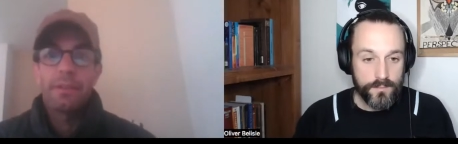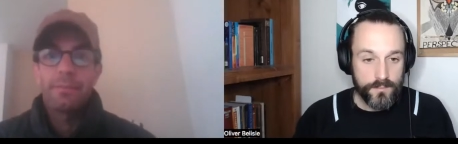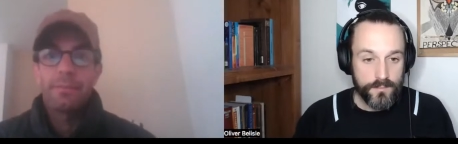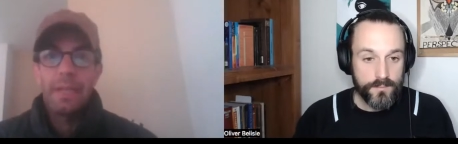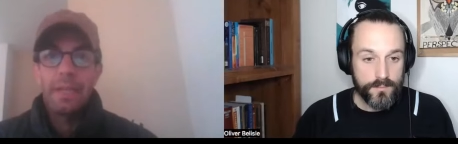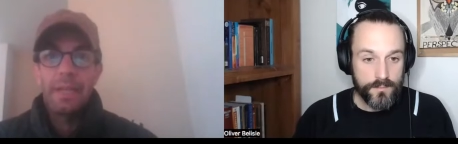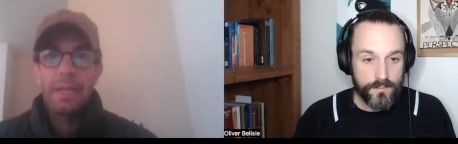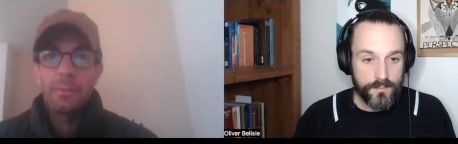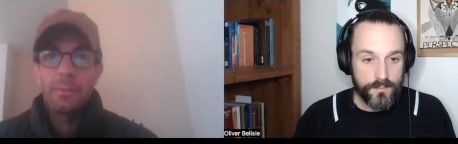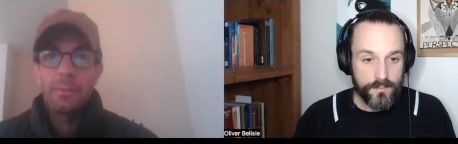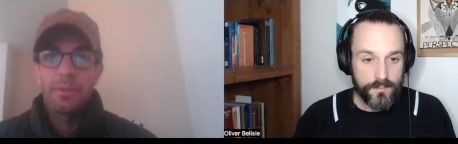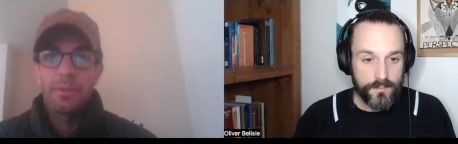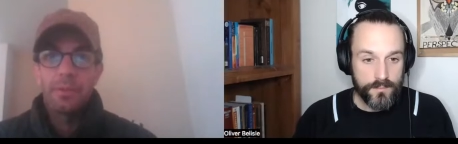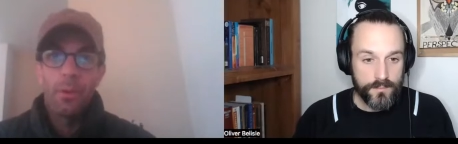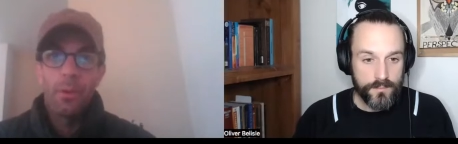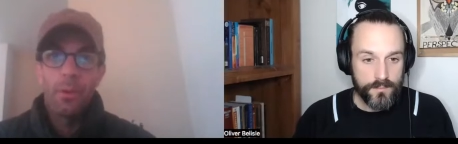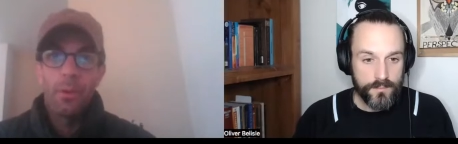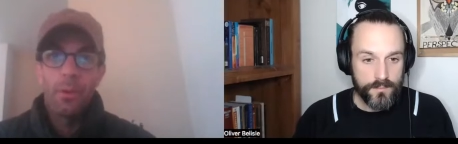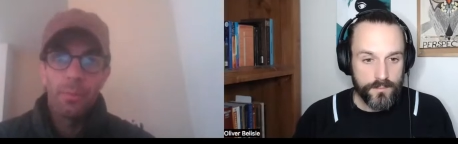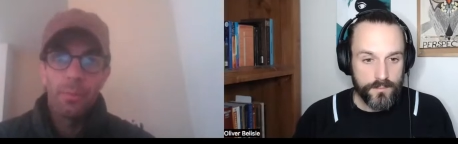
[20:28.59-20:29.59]
Speaker 1: able to
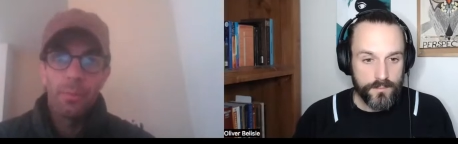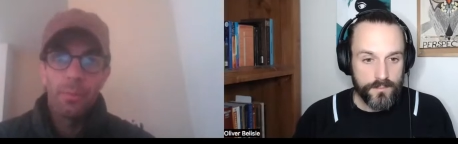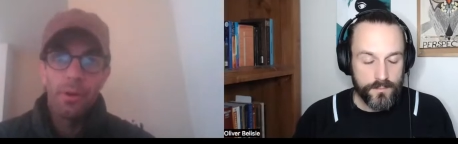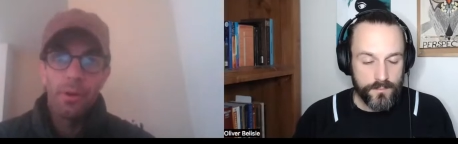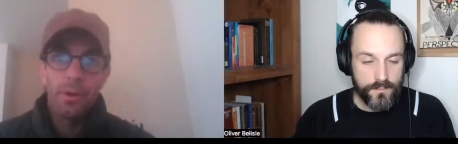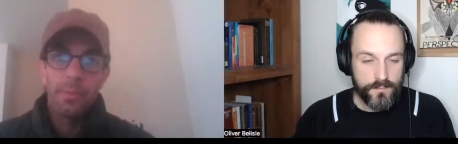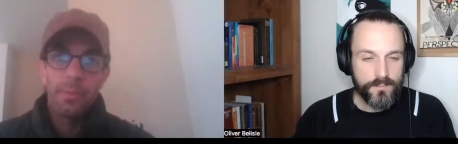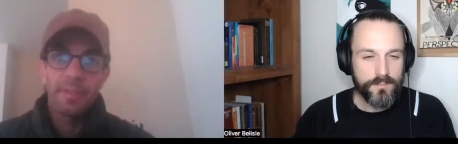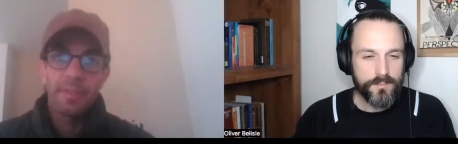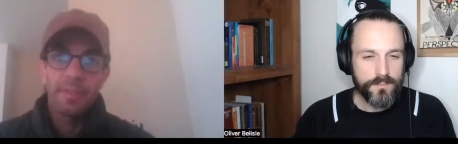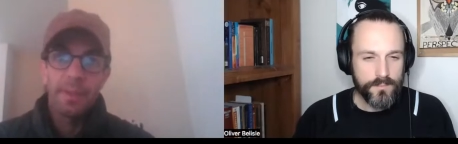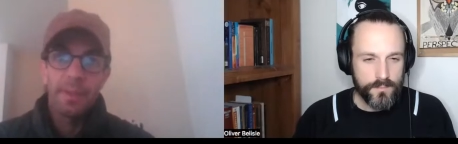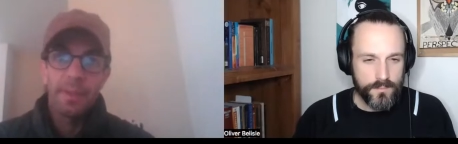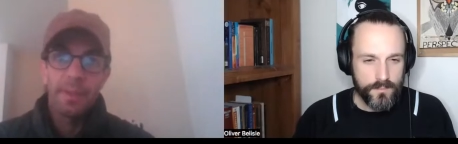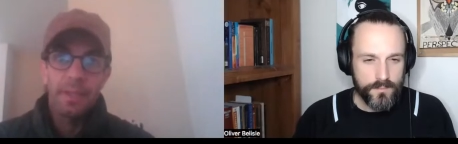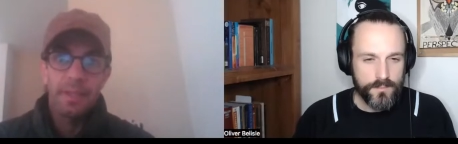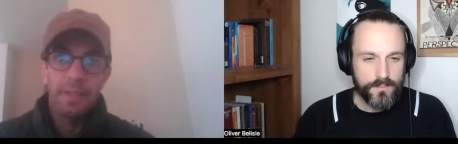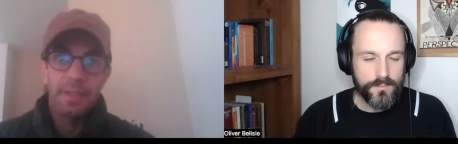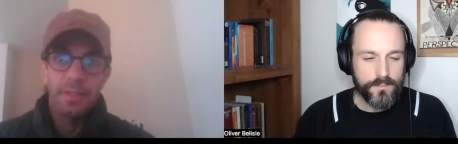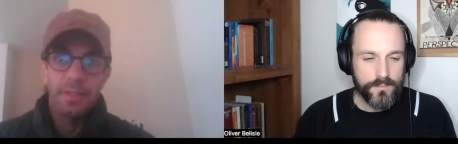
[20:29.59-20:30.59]
hold proper
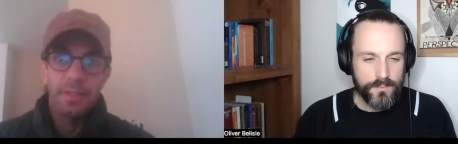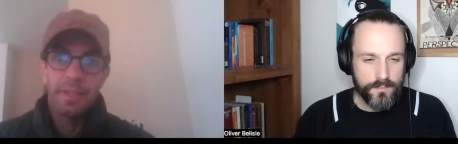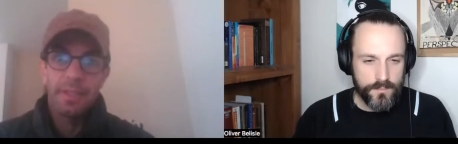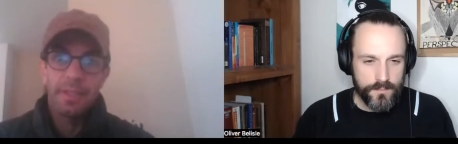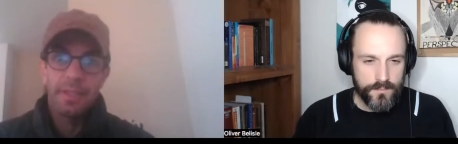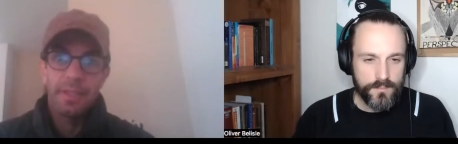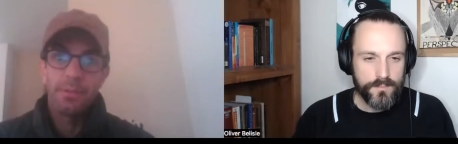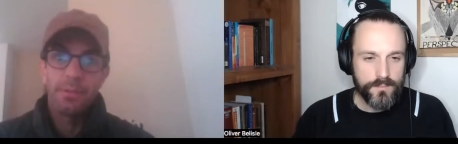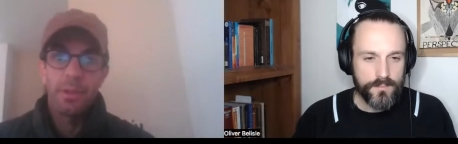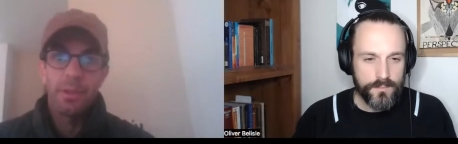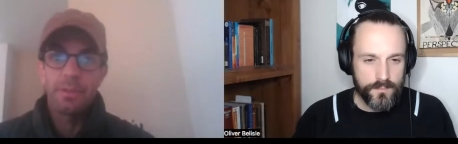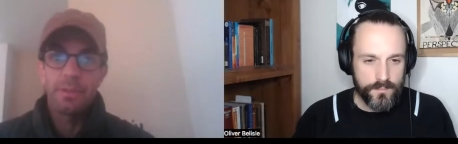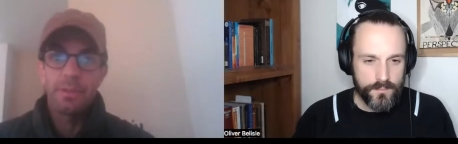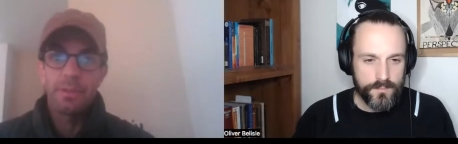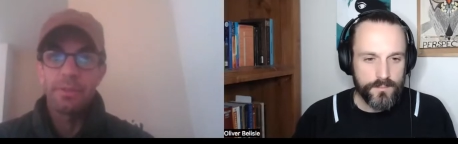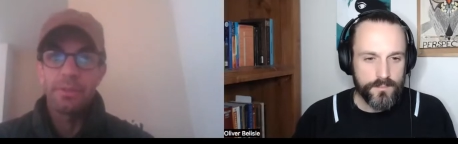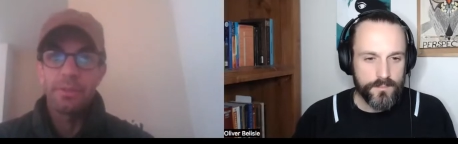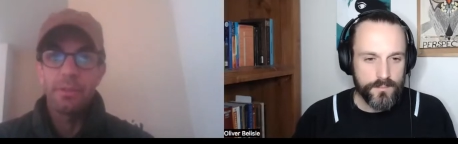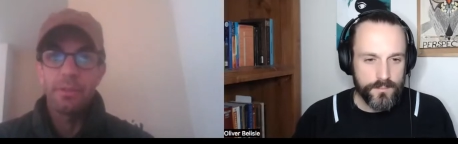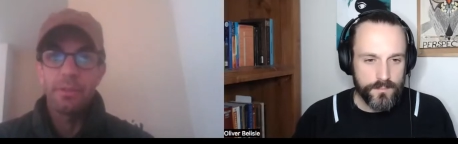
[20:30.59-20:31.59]
space and you go into
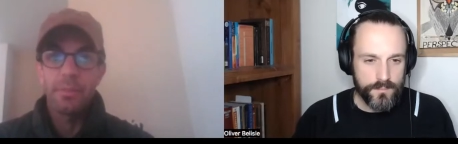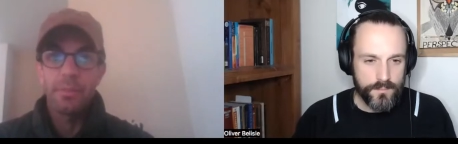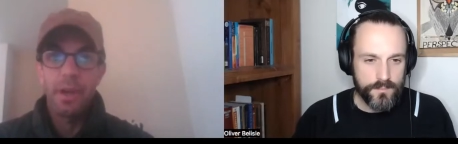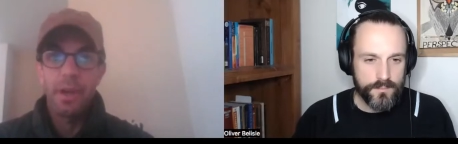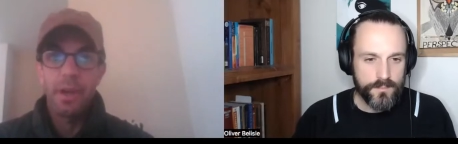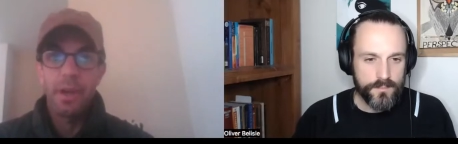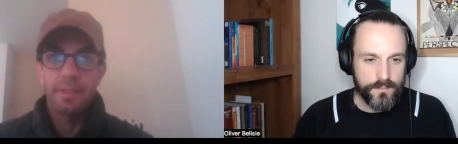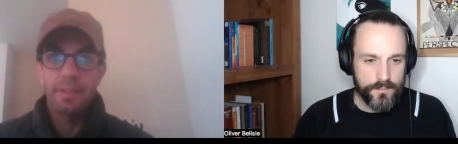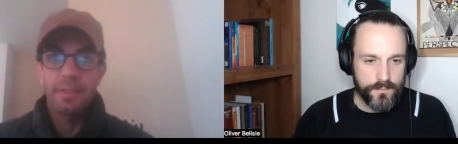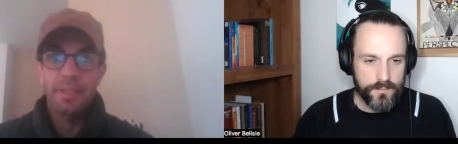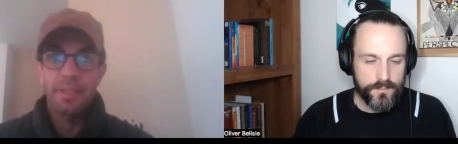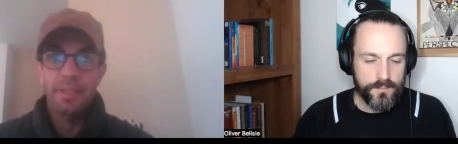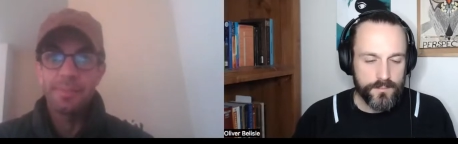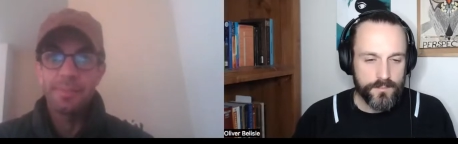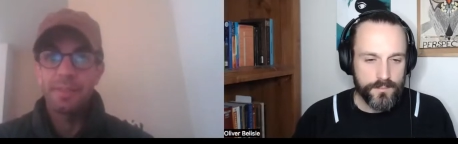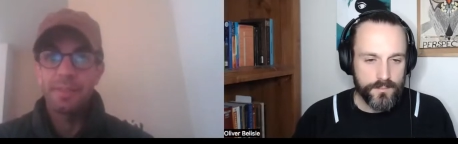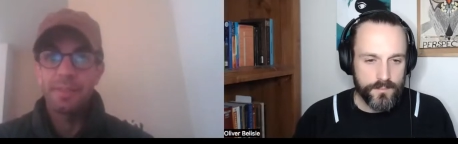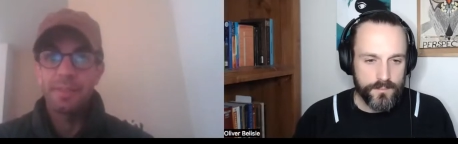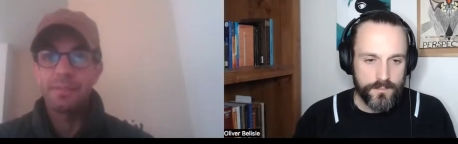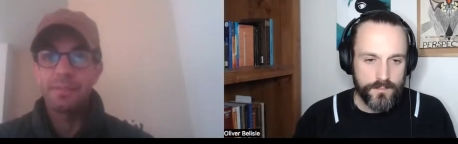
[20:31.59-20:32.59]
your own process
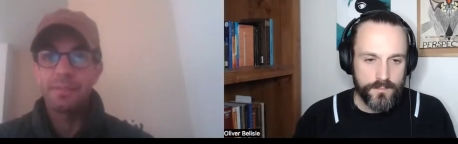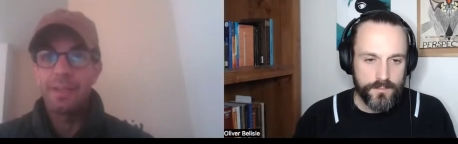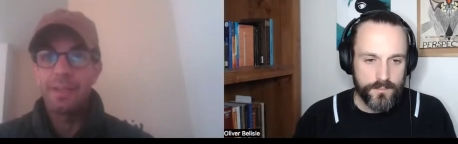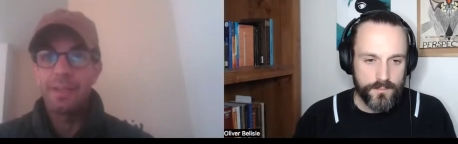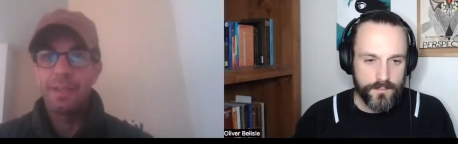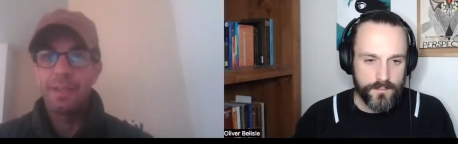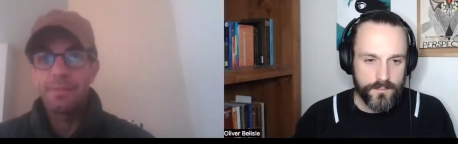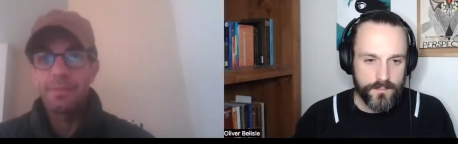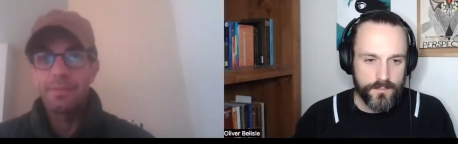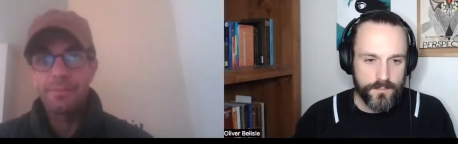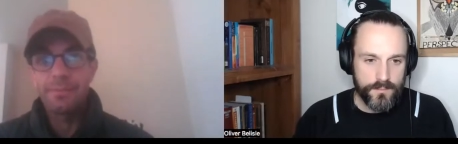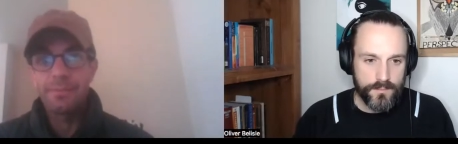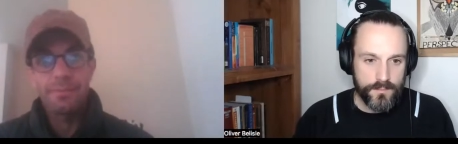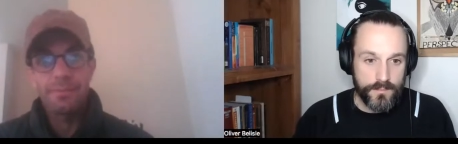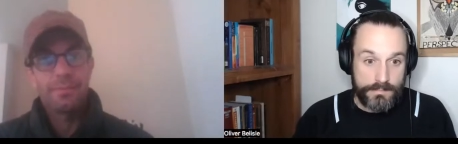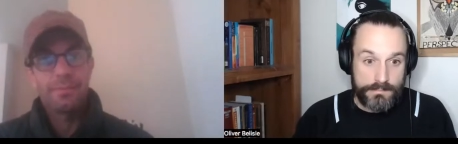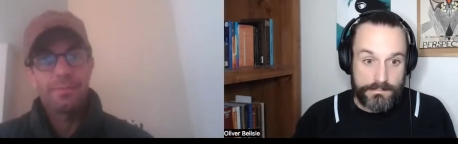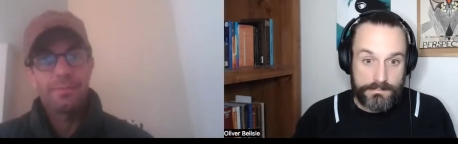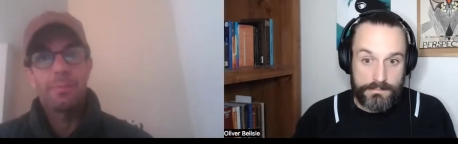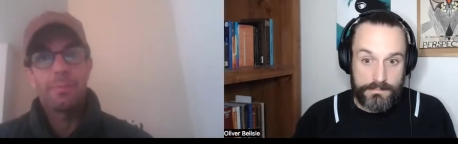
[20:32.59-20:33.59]
because you haven't
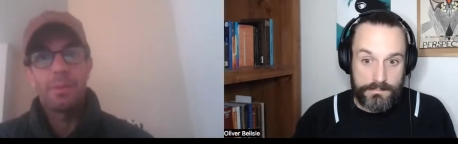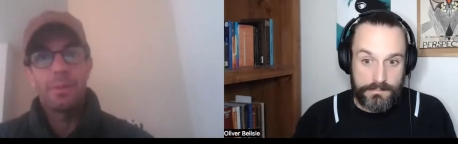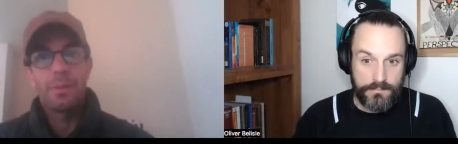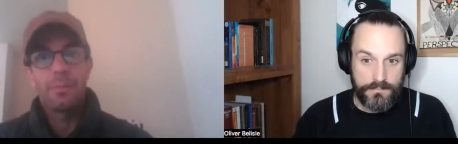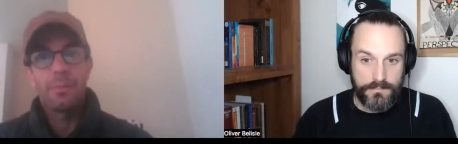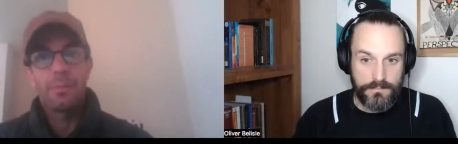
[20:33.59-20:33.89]
been